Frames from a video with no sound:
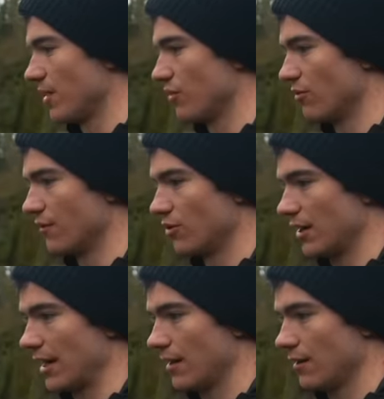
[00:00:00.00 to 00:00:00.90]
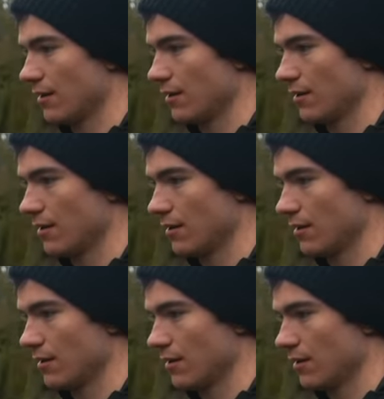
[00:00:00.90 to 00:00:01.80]
in the river again.
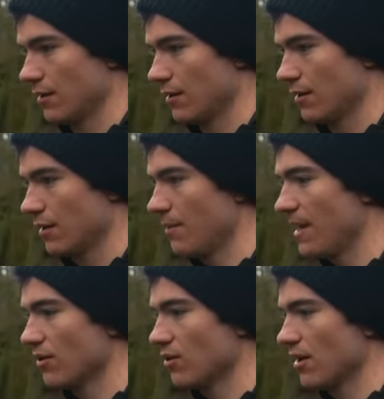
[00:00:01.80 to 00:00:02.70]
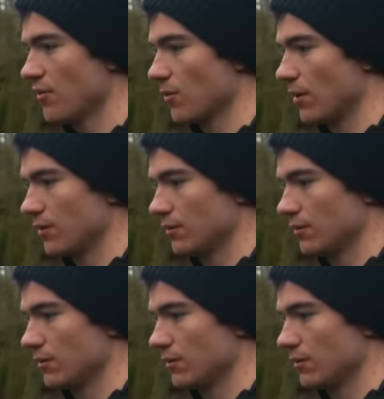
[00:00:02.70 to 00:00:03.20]
Oh, mate, I've got another one.